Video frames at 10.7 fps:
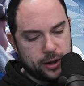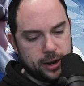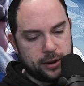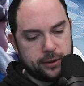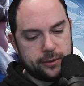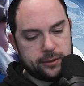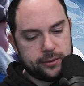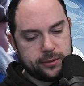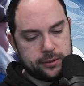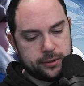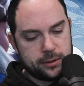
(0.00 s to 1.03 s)
here.
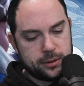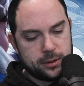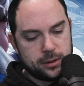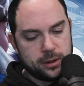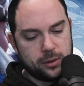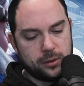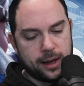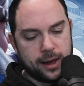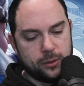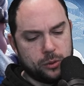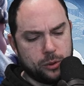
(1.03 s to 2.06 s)

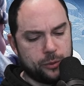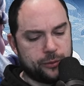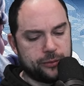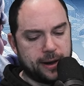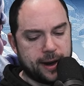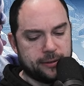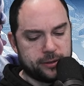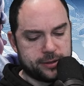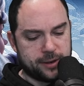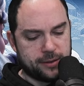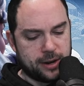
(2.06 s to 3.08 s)
Okay. Whoa,
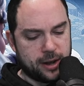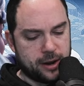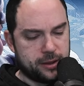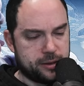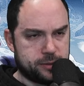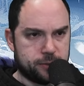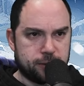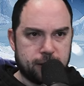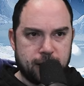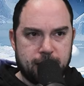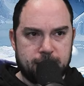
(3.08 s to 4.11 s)
579 of these.
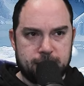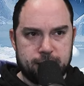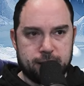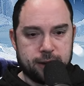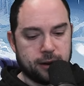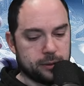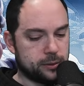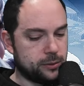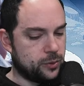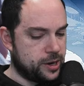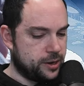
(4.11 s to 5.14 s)
Hey, yo,
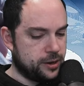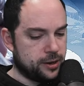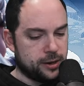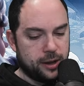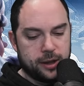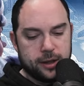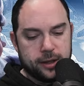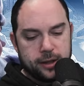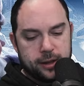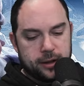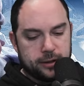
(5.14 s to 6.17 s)
we good?
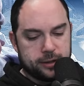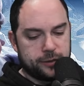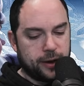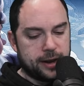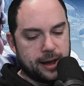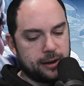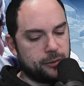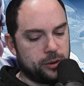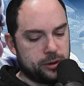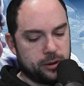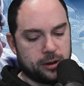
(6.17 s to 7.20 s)
Let's find out if
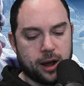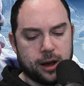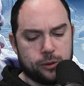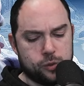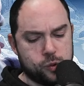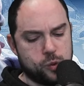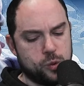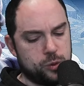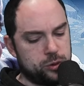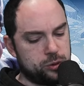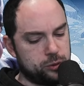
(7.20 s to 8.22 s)
we're good or not.
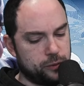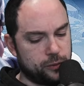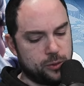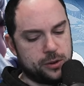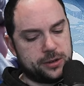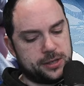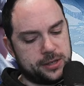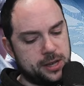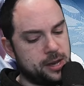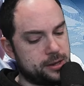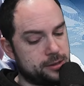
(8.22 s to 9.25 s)
Ooh, 2, 4,
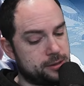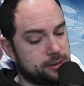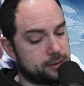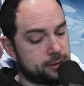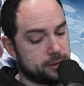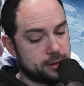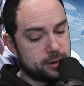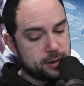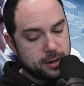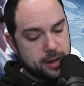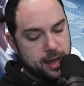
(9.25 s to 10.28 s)
6,
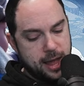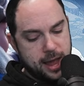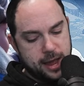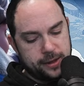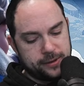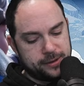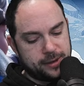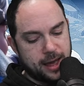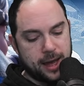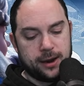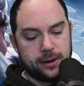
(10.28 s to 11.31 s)
8,
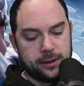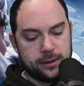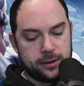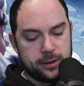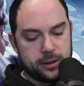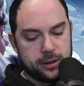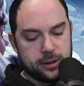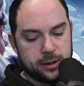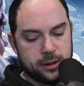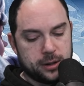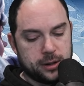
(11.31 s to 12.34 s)
10.
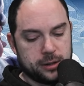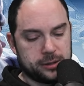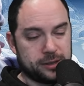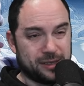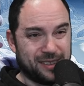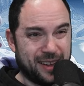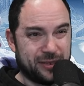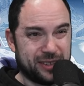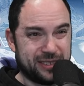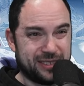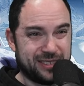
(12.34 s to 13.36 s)
Oh,
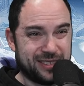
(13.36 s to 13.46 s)
11.